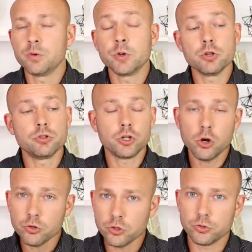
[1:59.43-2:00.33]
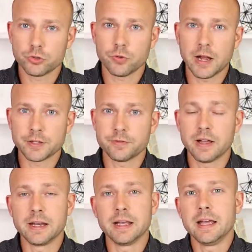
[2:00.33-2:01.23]
And when you don't use grass
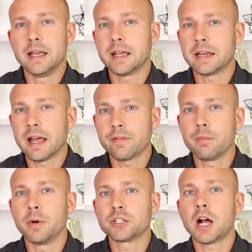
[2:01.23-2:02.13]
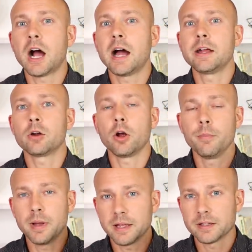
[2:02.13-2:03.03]
fed, it can have a much higher
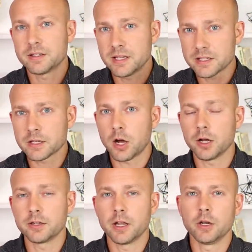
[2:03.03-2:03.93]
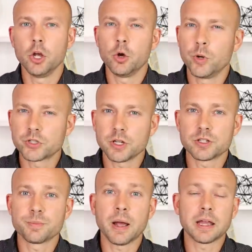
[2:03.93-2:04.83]
omega 6 content, which can
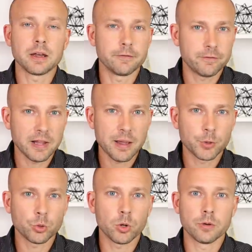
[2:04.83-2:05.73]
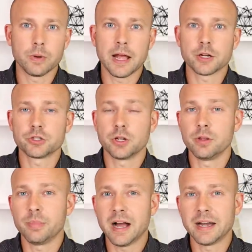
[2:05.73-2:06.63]
spike an inflammatory reaction
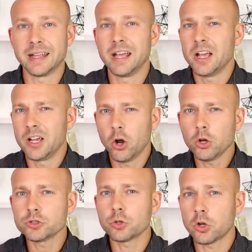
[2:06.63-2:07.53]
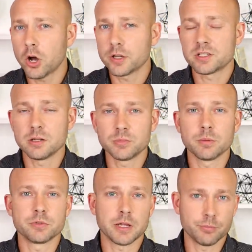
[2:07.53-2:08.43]
in the body and also cause
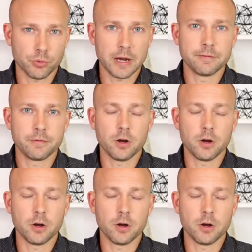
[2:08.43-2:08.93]
symptoms like brain